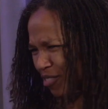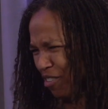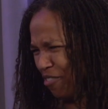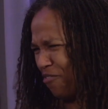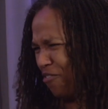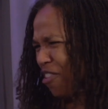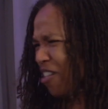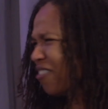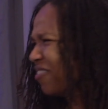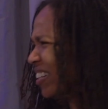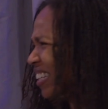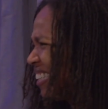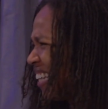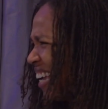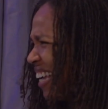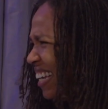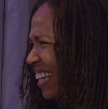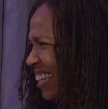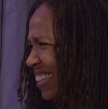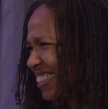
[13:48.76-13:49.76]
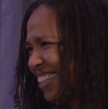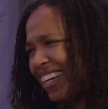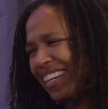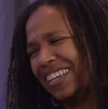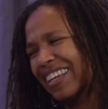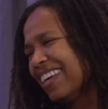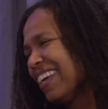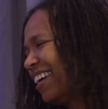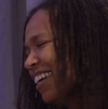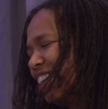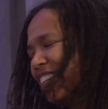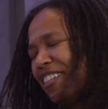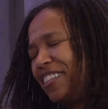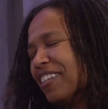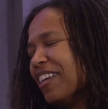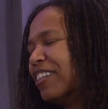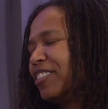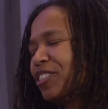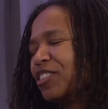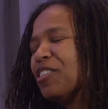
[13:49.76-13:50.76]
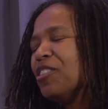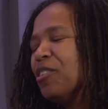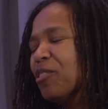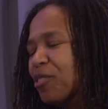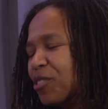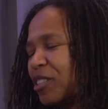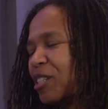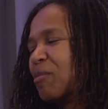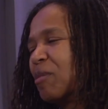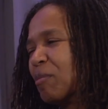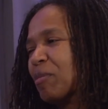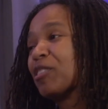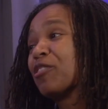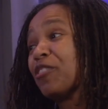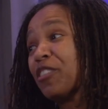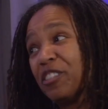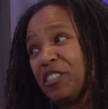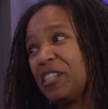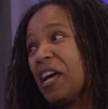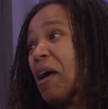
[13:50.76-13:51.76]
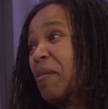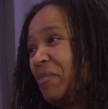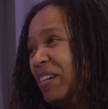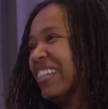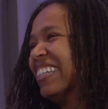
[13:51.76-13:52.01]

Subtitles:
their vulva taken? Like, it's usually people's first time.